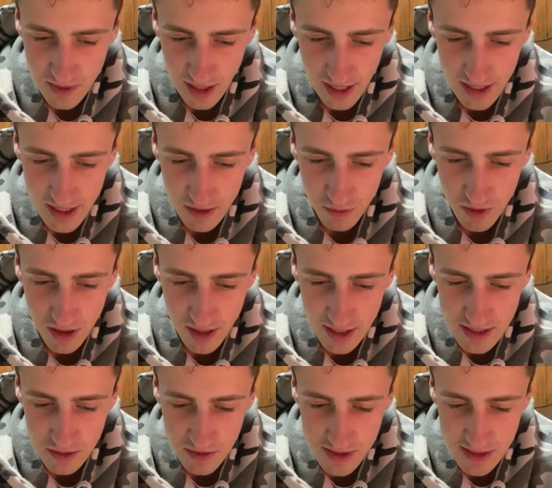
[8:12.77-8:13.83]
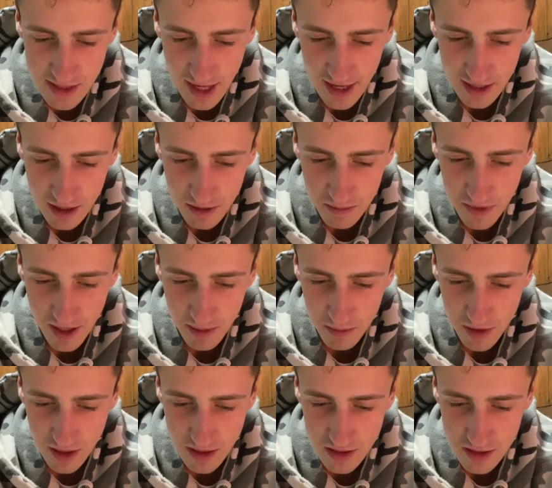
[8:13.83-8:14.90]
I didn't realize it would stack up that
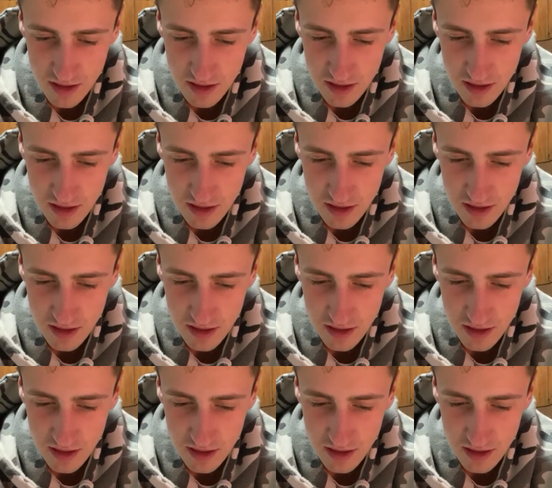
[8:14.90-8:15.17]
much.